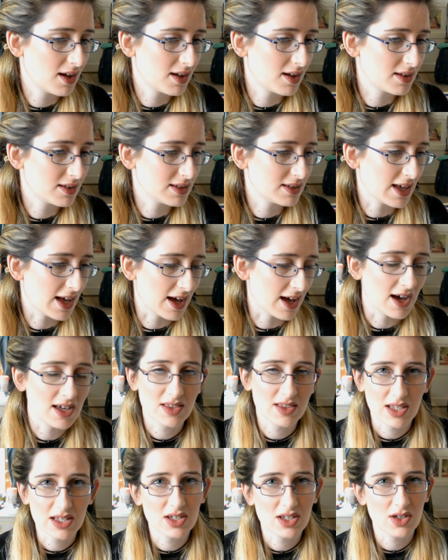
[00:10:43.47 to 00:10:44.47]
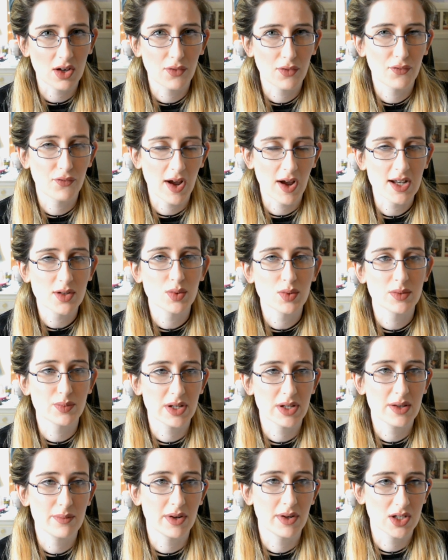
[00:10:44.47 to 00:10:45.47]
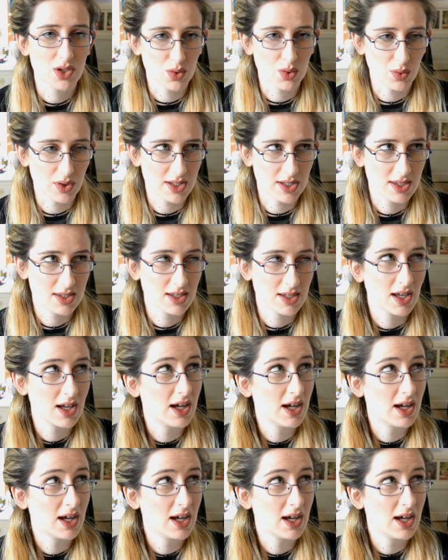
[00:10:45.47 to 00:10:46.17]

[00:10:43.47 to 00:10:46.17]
yeah, I think Fred would be my choice.